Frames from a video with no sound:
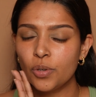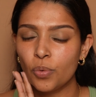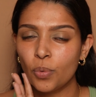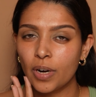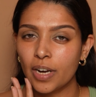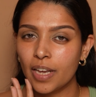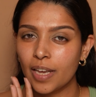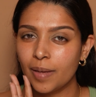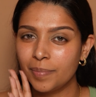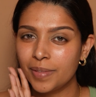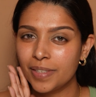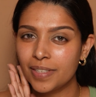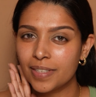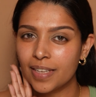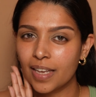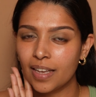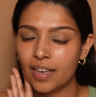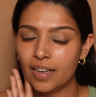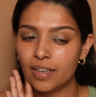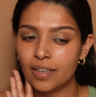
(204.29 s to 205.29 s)
you want to keep the
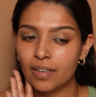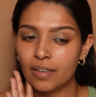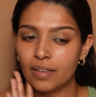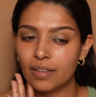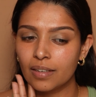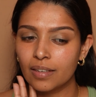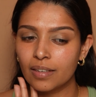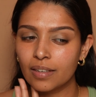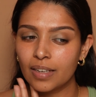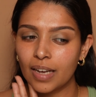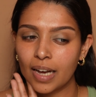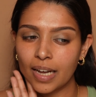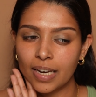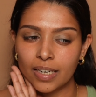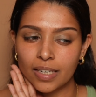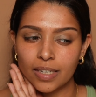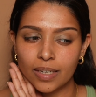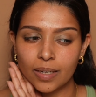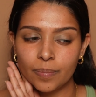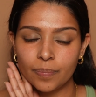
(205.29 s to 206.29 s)
skin kind
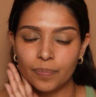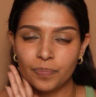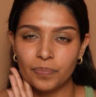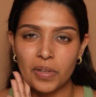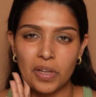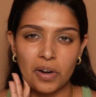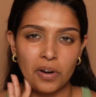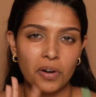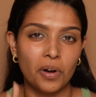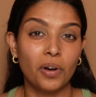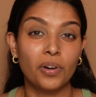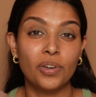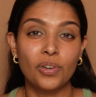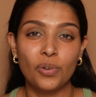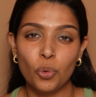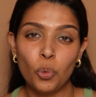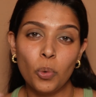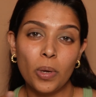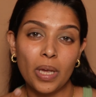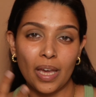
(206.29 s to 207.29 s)
of, not
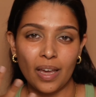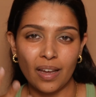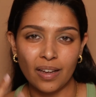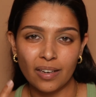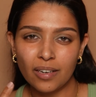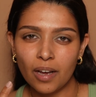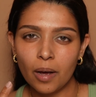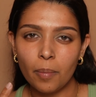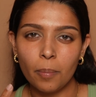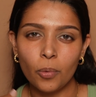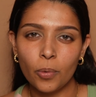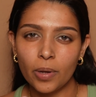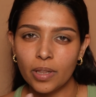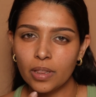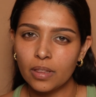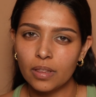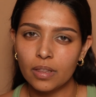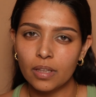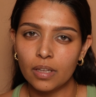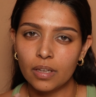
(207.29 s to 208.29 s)
too caked up with
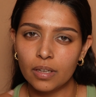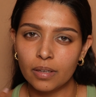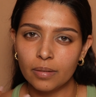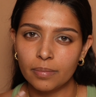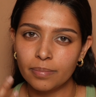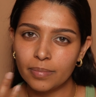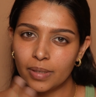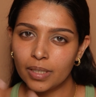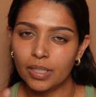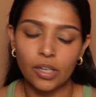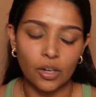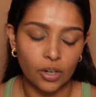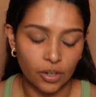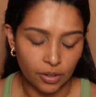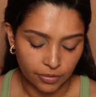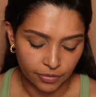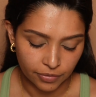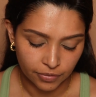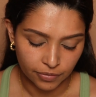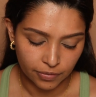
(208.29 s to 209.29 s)
a lot
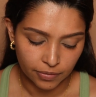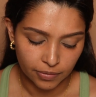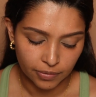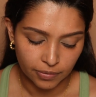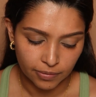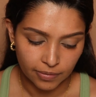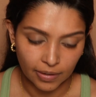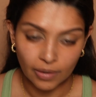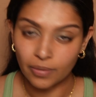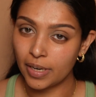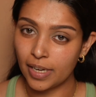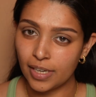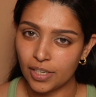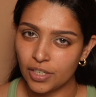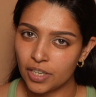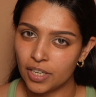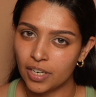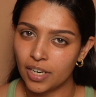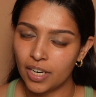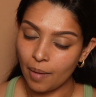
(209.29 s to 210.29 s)
of
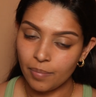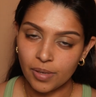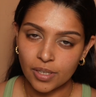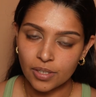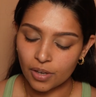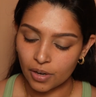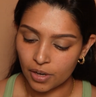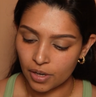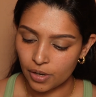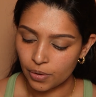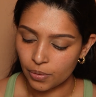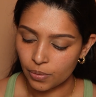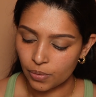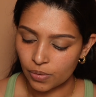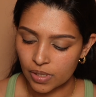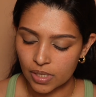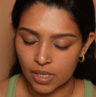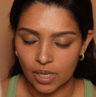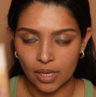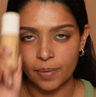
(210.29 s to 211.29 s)
foundation. I'm just gonna
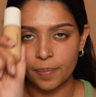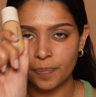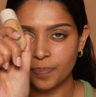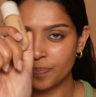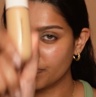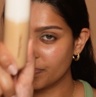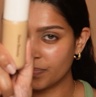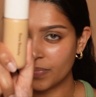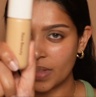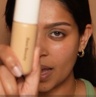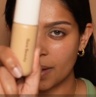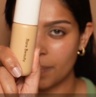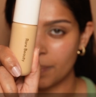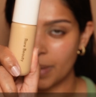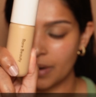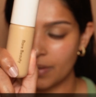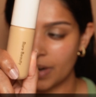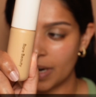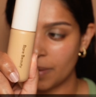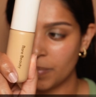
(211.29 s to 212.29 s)
use
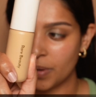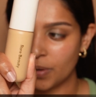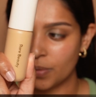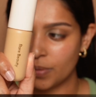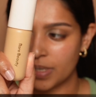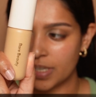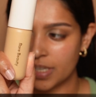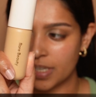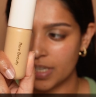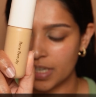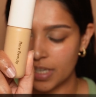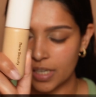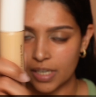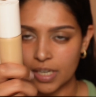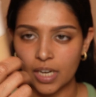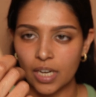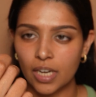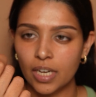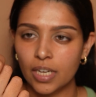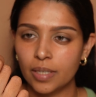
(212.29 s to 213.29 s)
my Rare Beauty
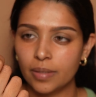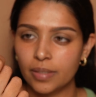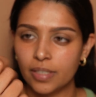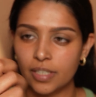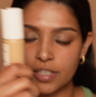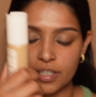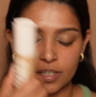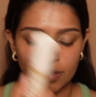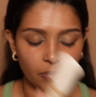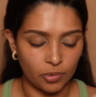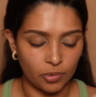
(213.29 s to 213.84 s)
Tinted